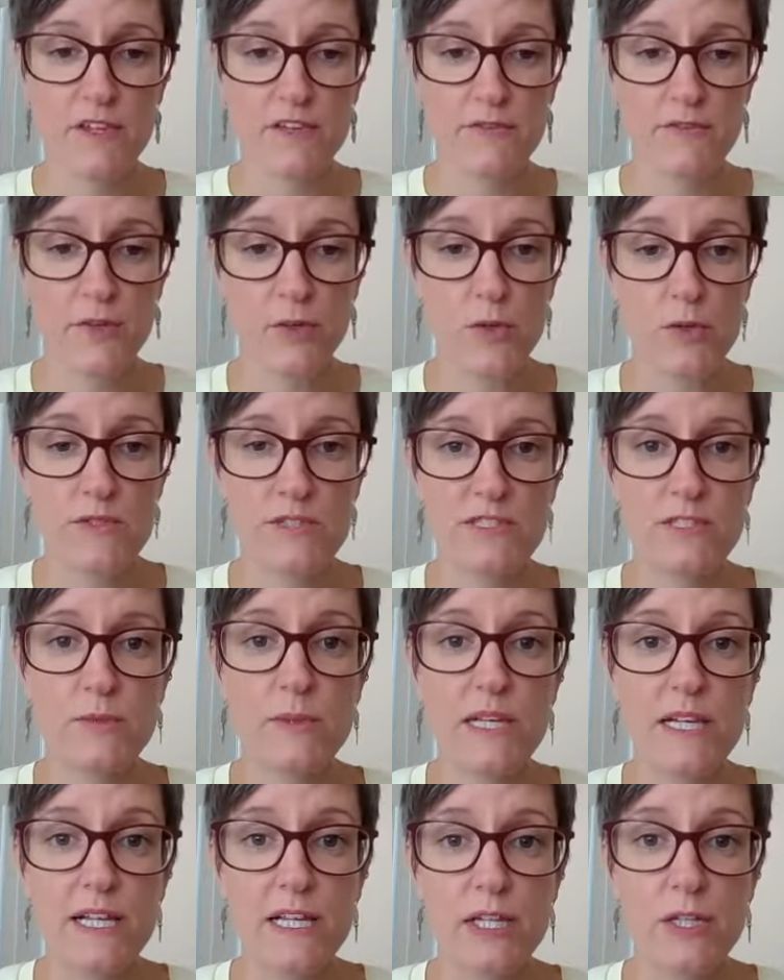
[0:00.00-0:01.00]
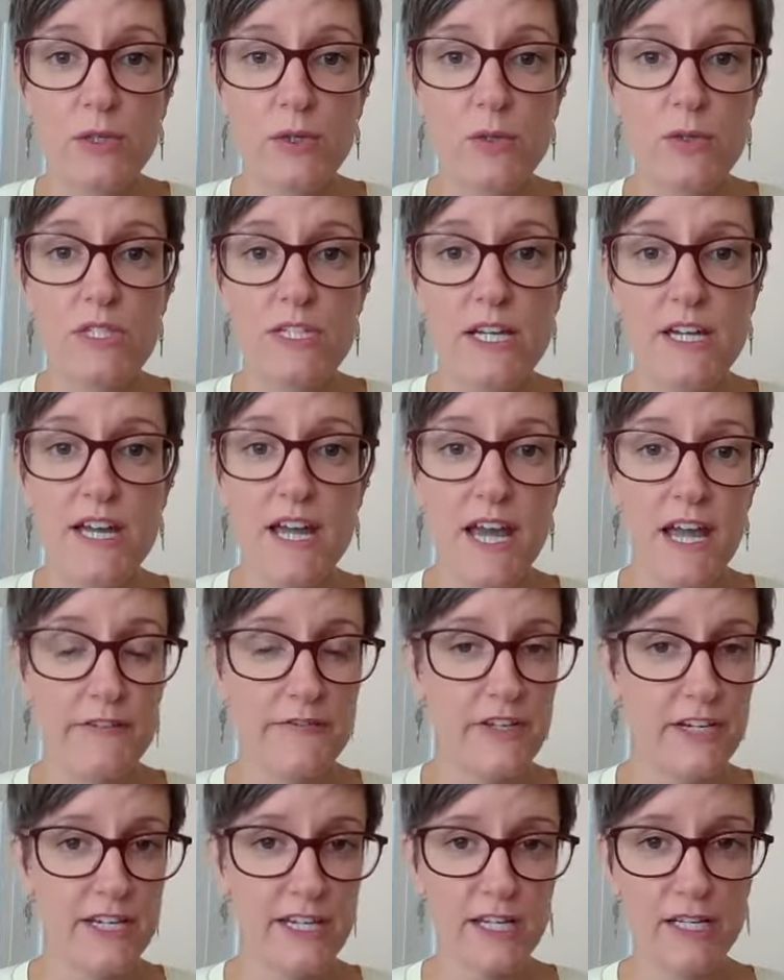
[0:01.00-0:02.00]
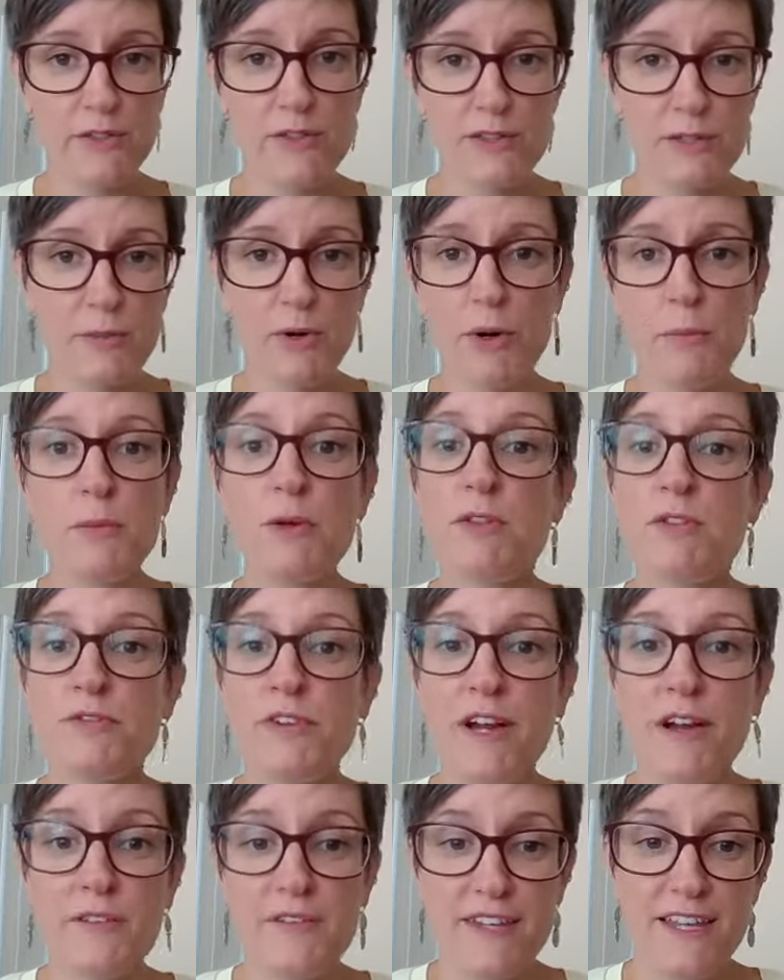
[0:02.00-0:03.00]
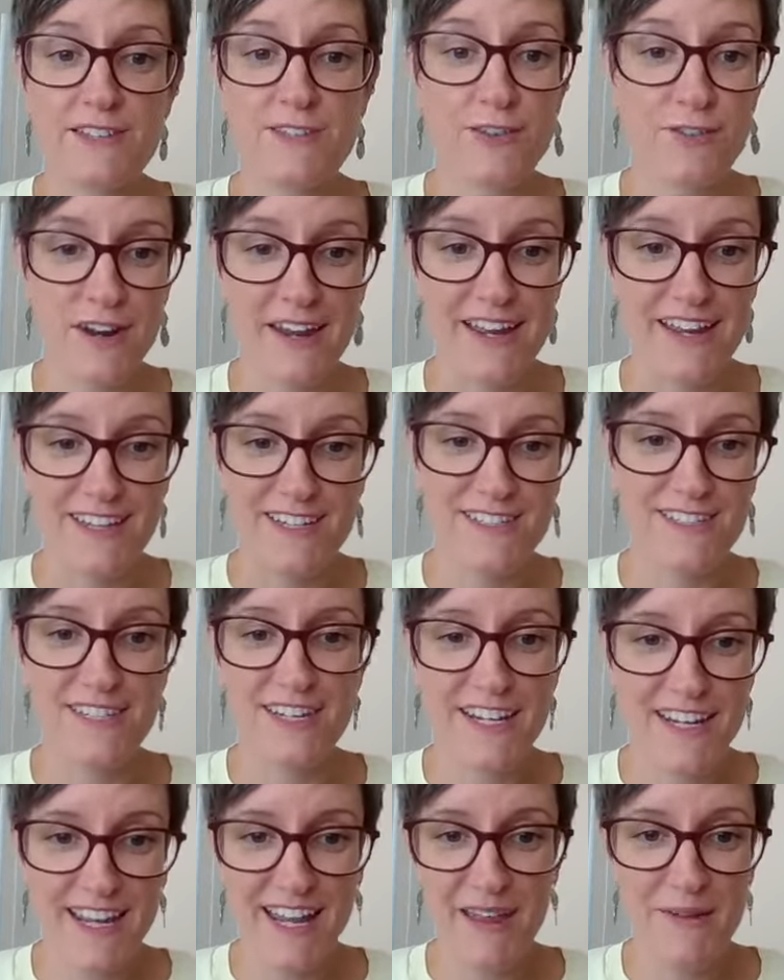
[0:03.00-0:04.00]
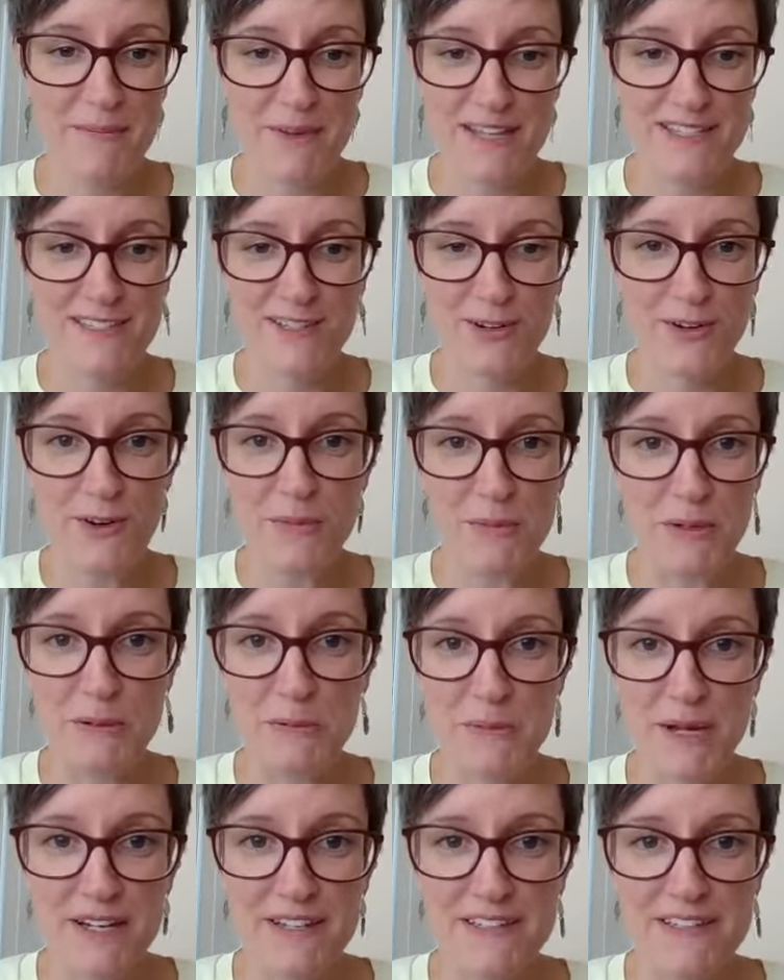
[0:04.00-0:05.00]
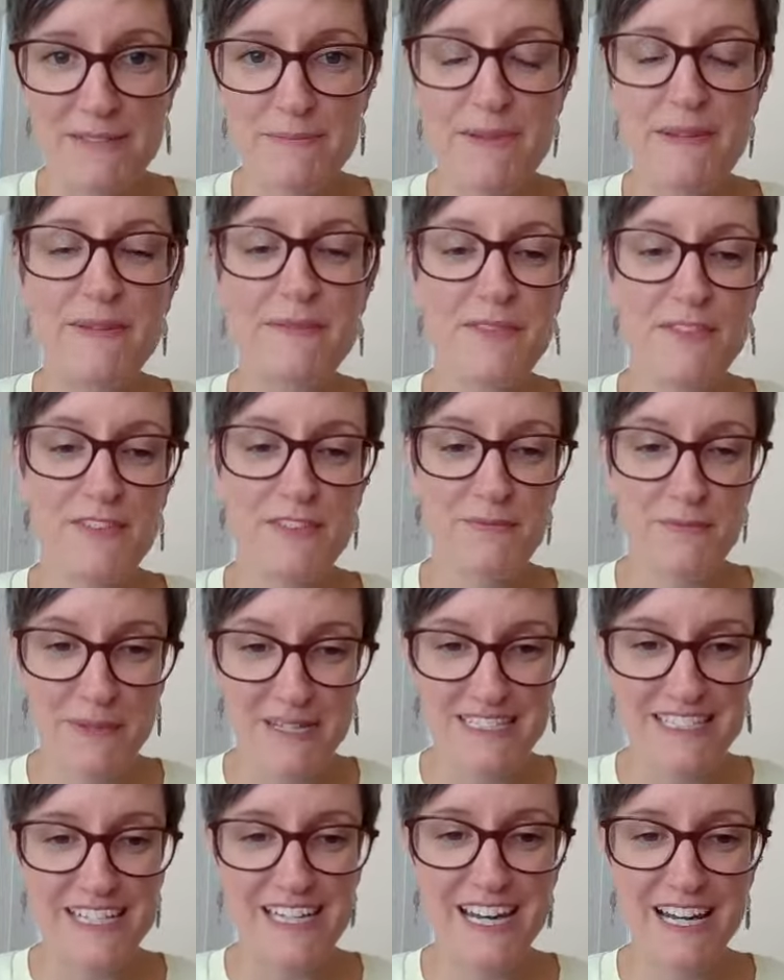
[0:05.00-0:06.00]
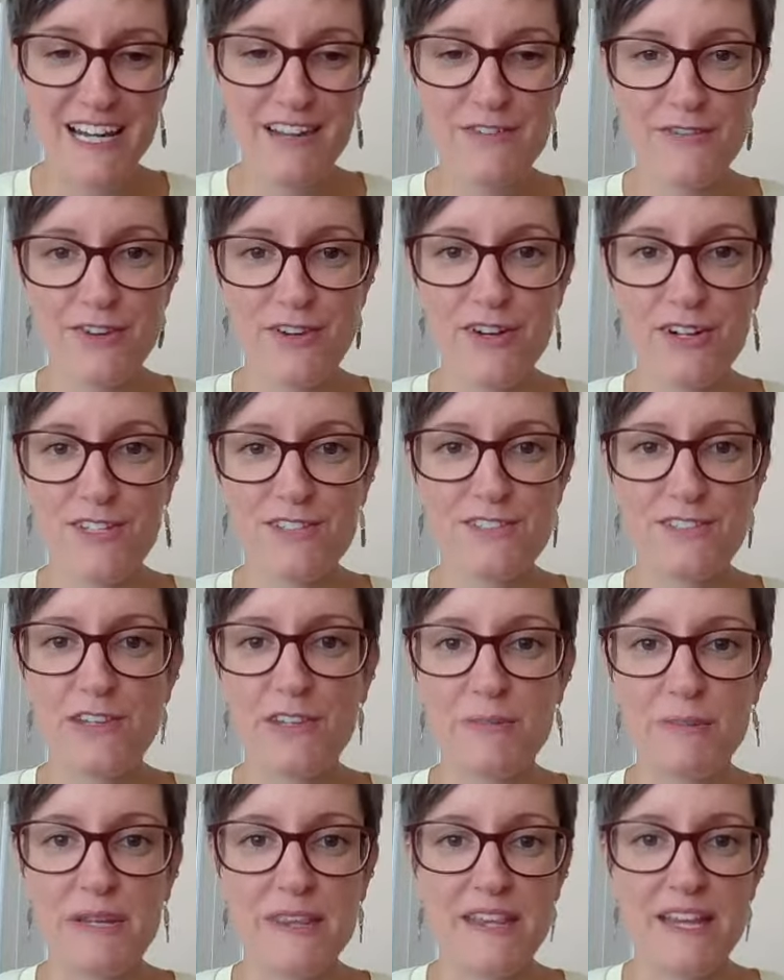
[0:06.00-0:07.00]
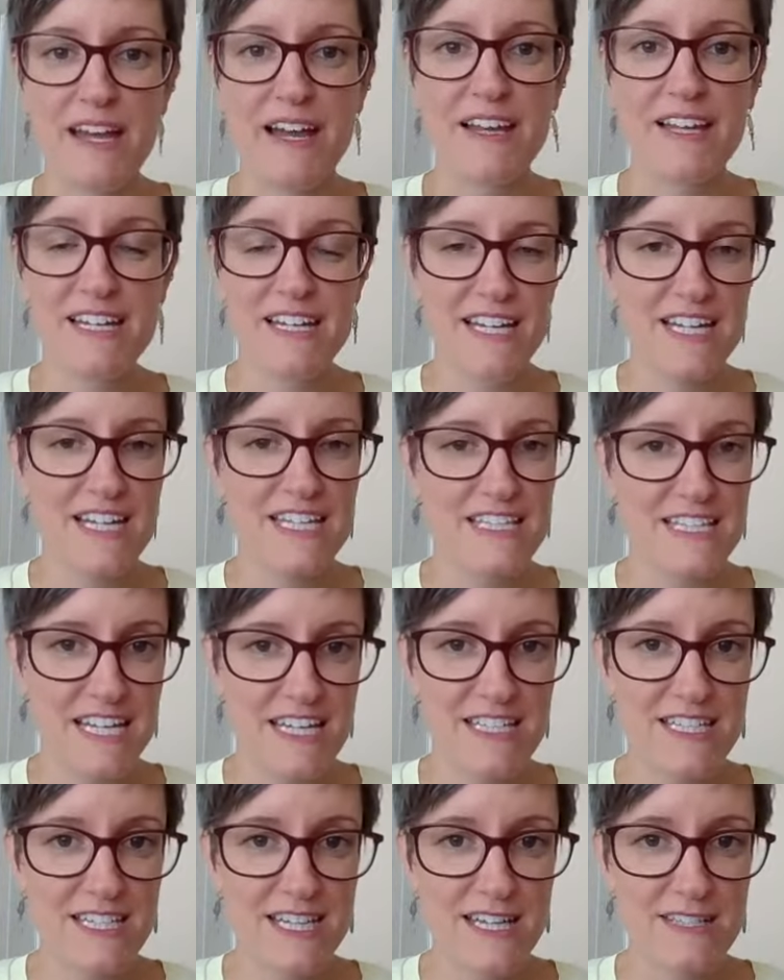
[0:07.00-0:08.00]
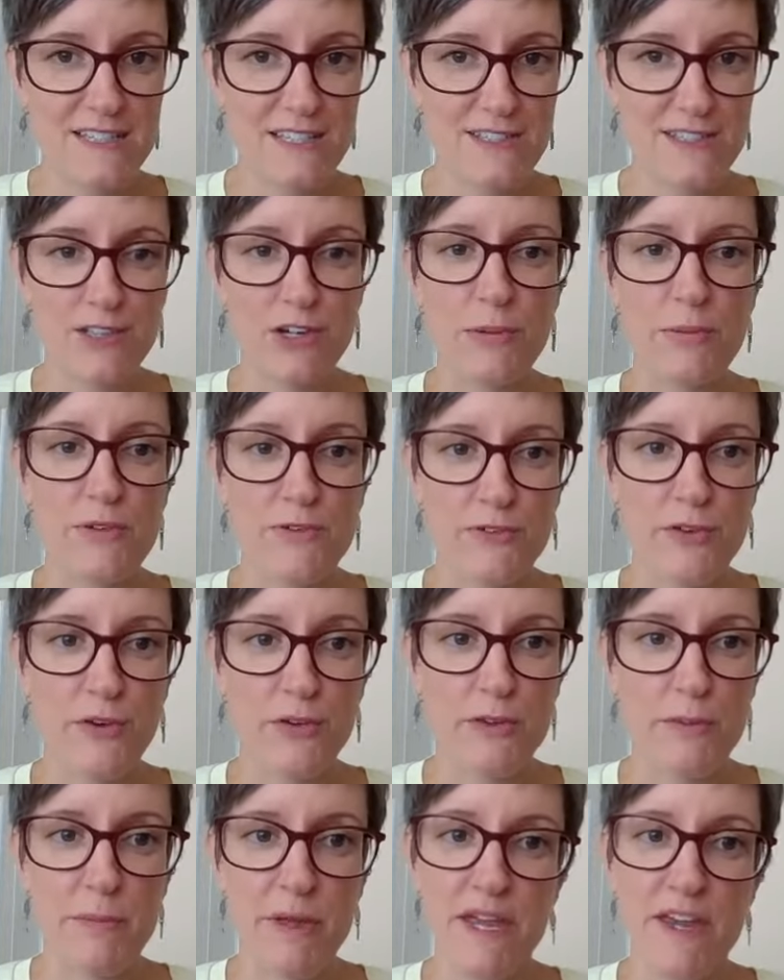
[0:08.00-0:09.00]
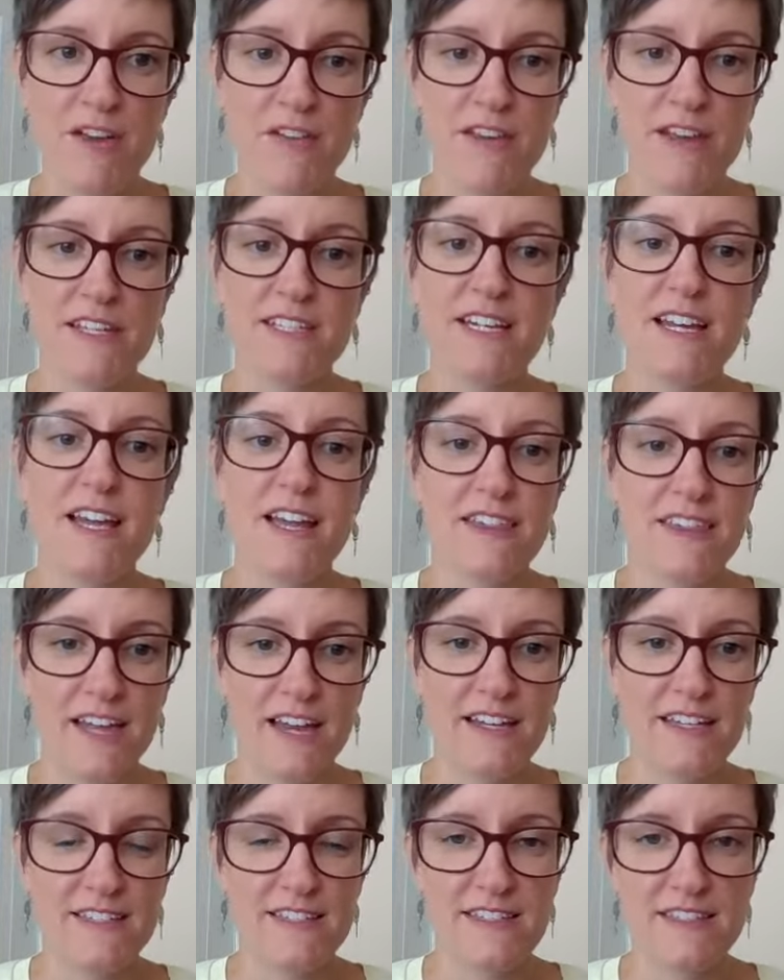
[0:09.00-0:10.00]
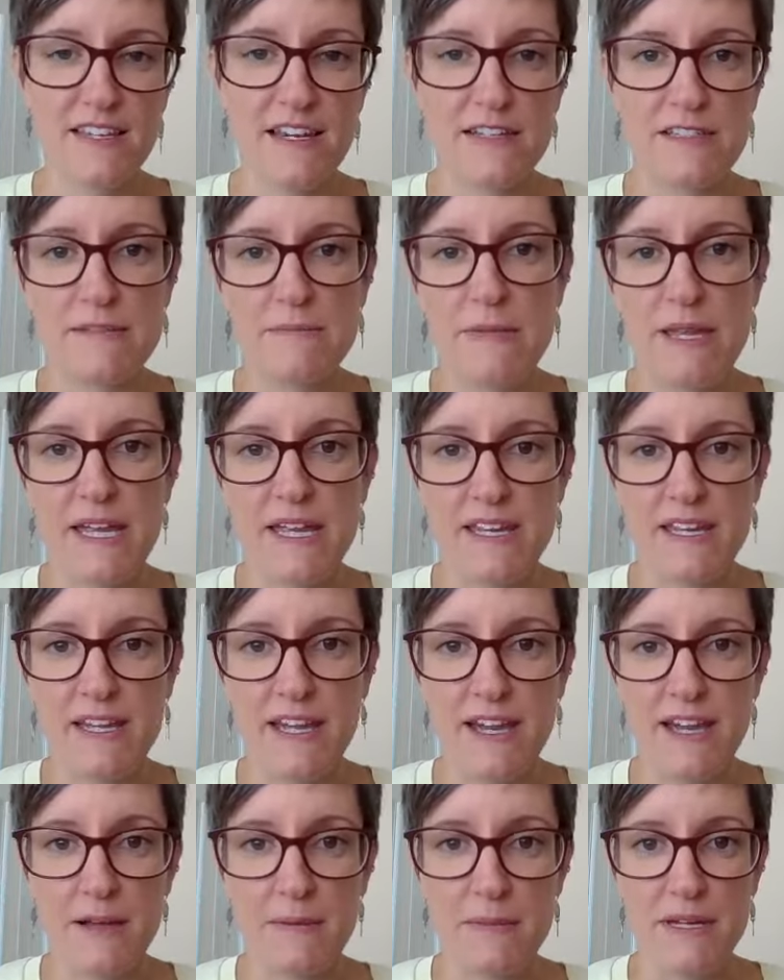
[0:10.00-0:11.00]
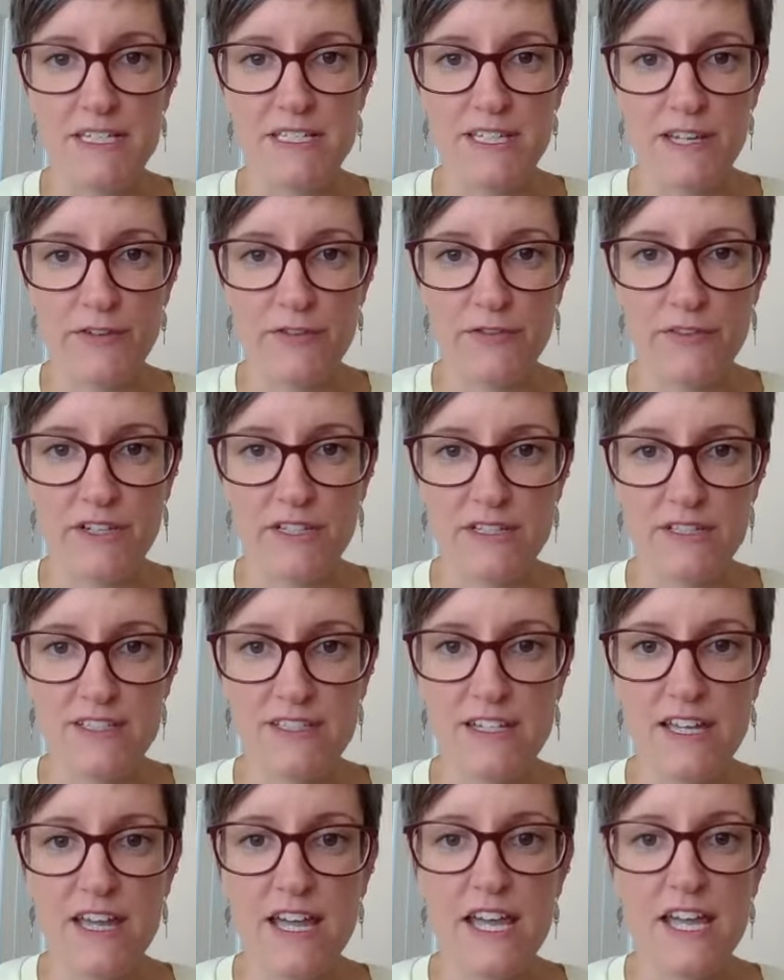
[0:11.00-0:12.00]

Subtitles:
for foods to include. If you can include them all month round, that's great because you're going to get better hormone balance. But if you particularly focus on them in that 10 days or so before the period, that can start to make a difference.